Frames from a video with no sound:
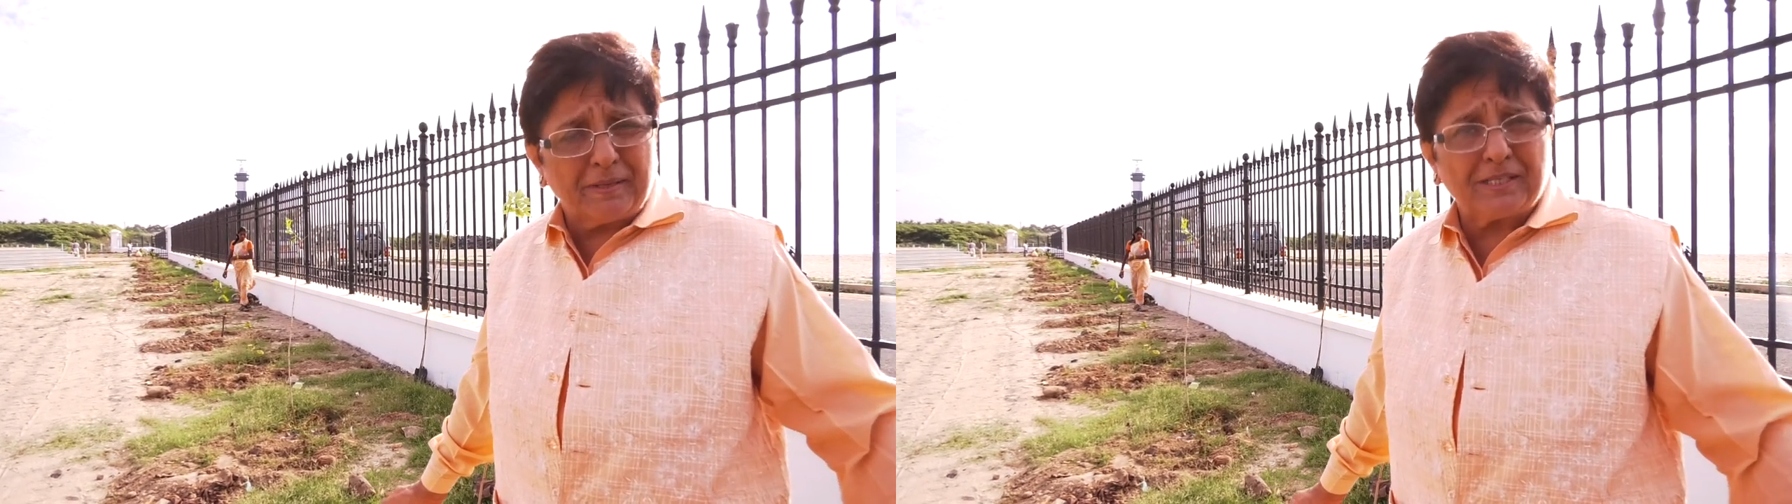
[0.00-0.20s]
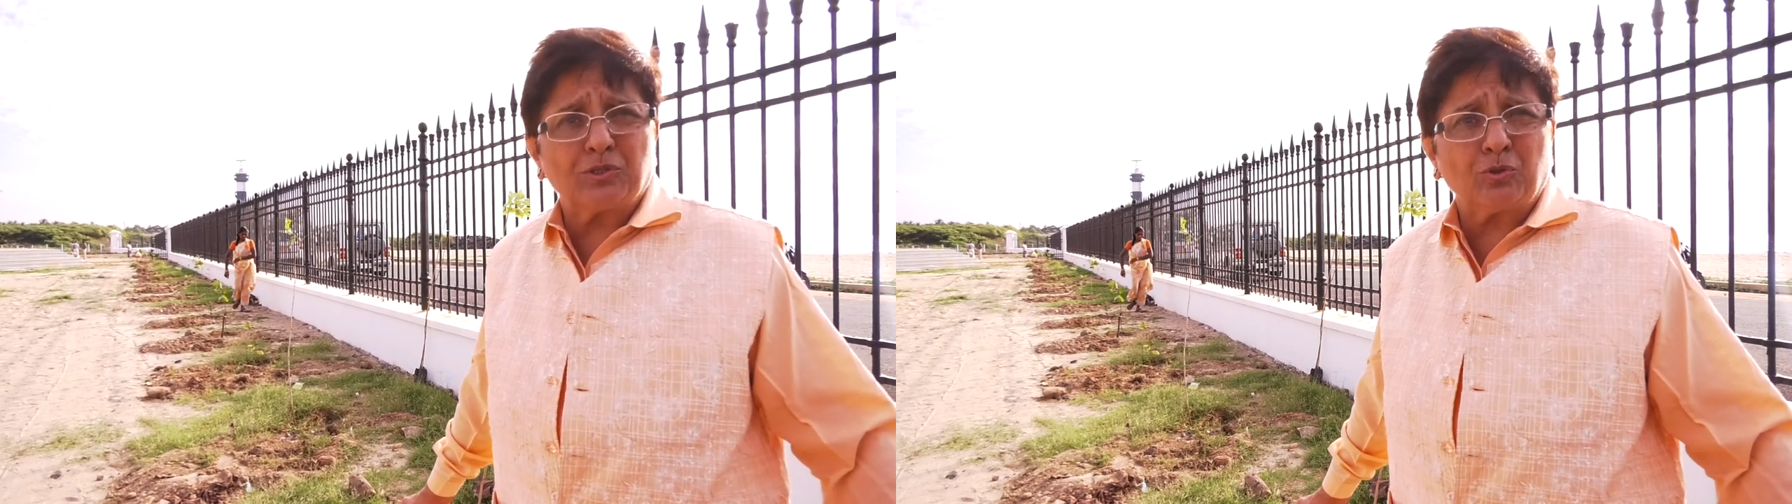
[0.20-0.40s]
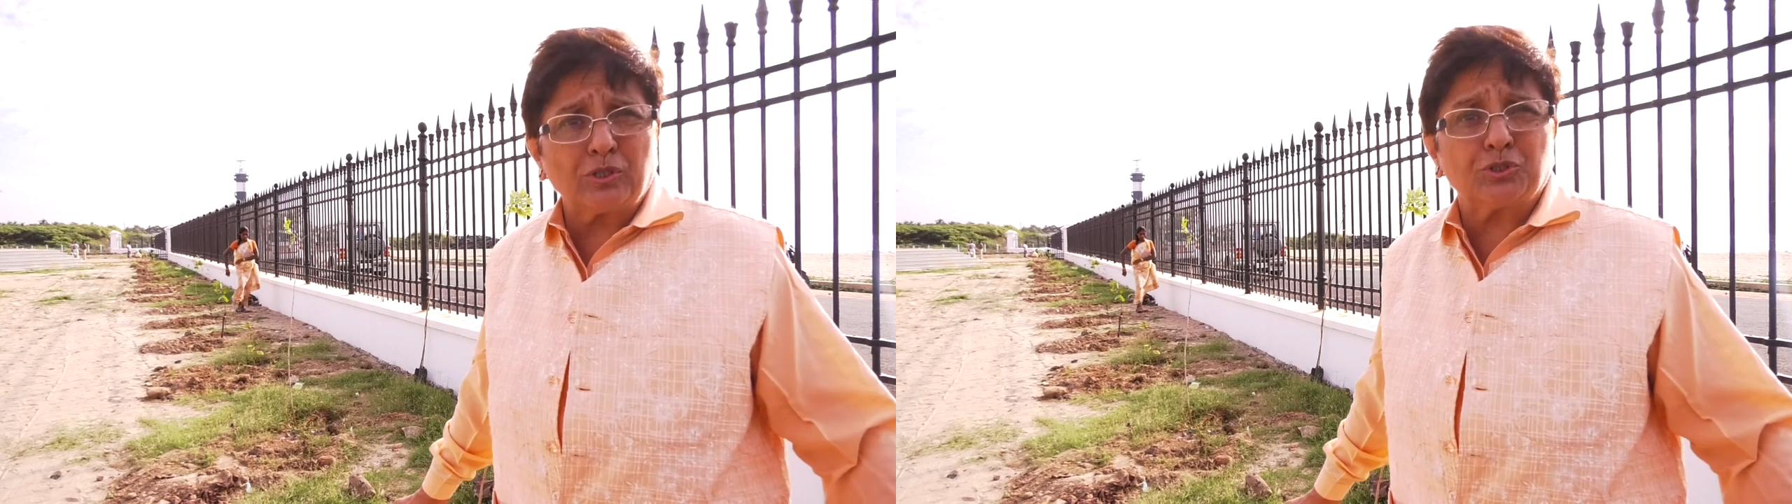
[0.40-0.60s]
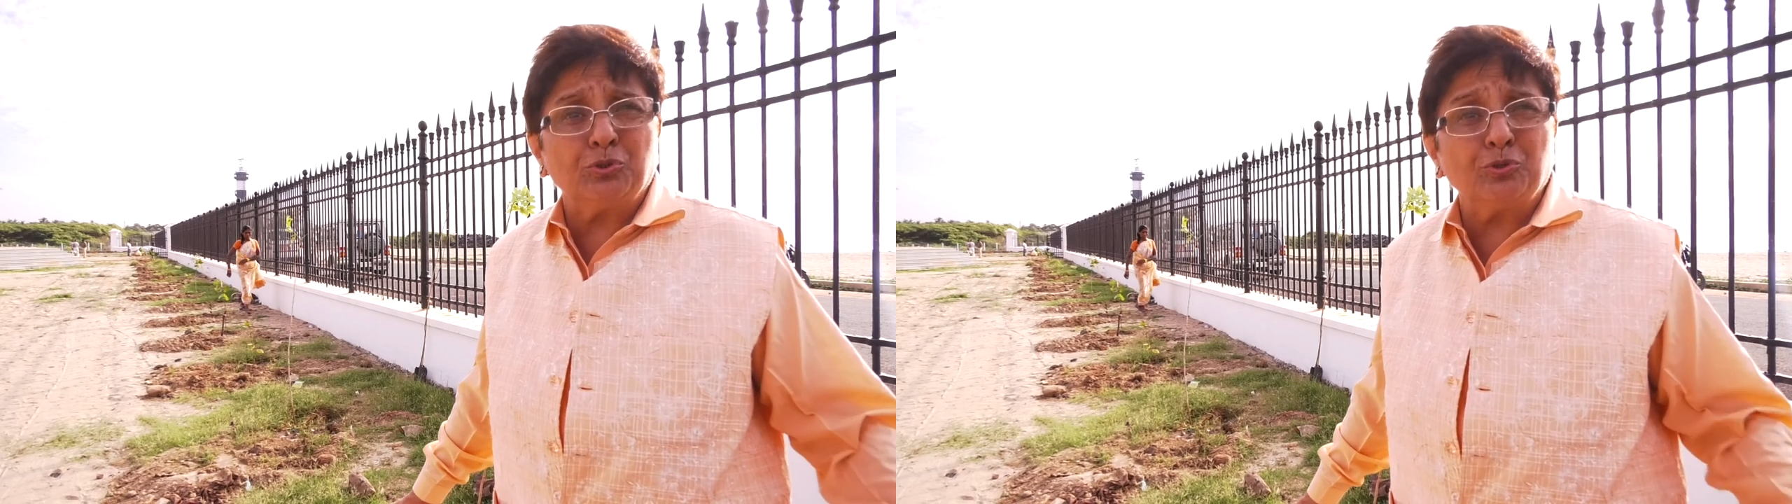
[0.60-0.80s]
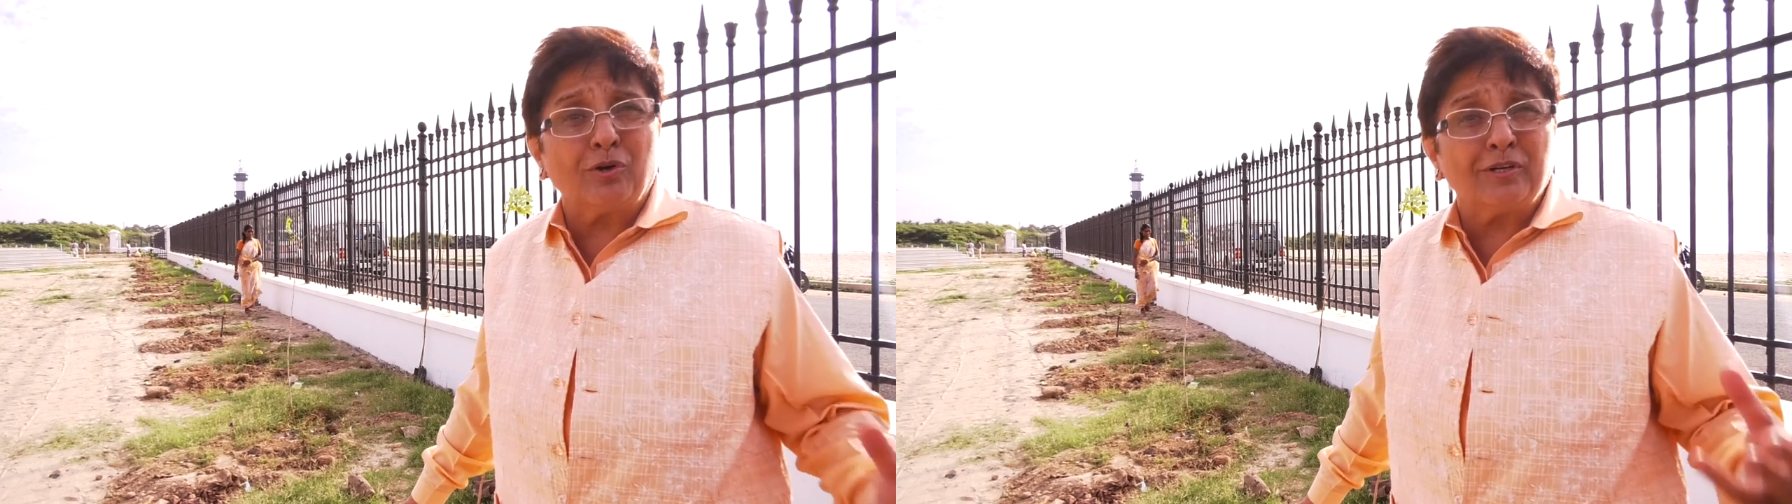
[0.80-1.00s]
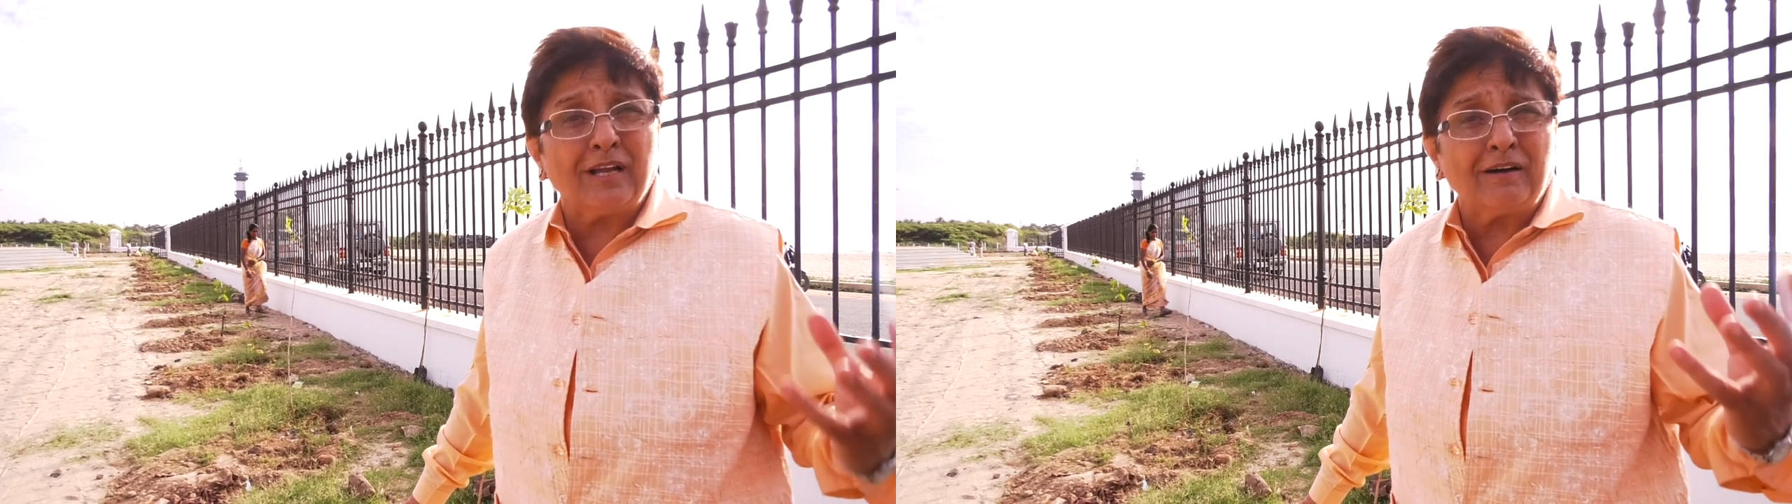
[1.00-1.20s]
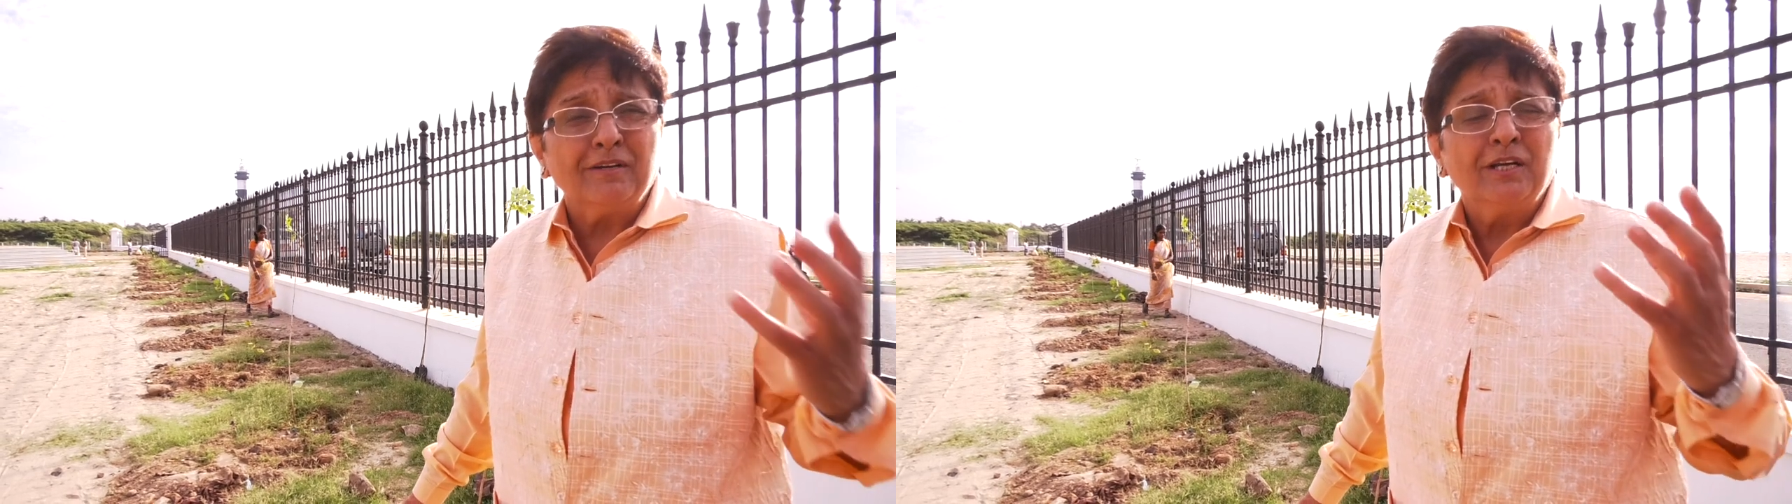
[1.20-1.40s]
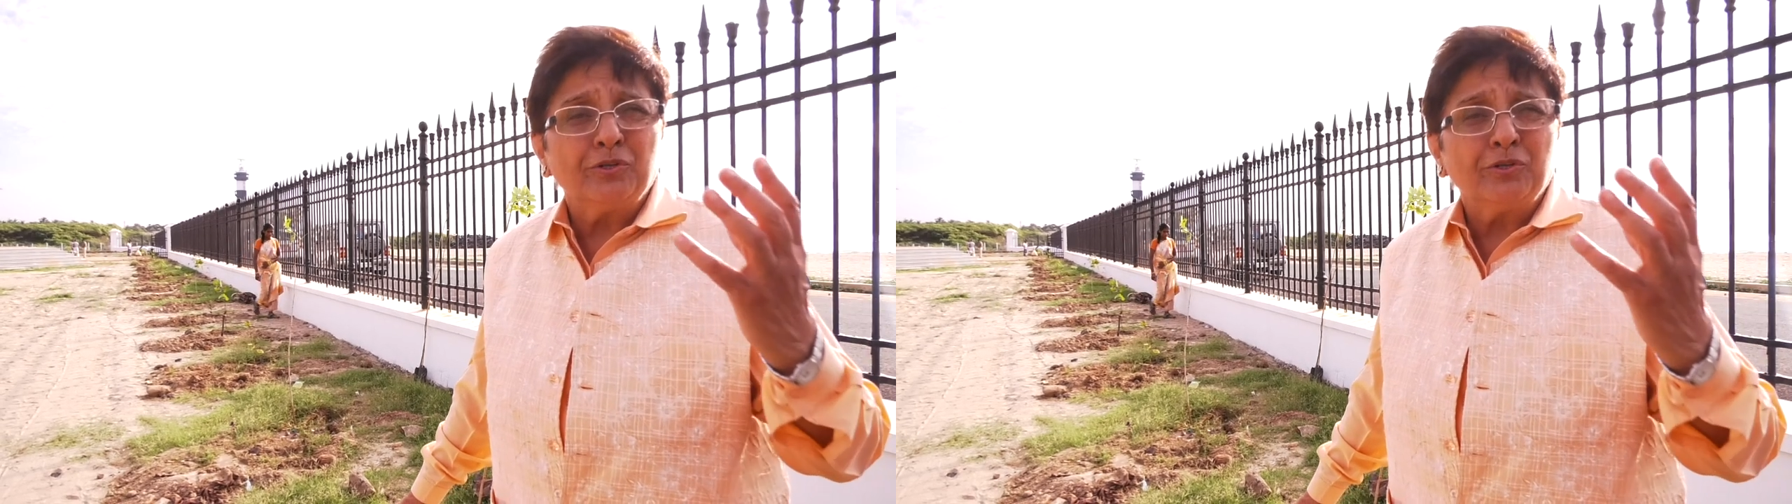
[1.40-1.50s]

but it costs you your love,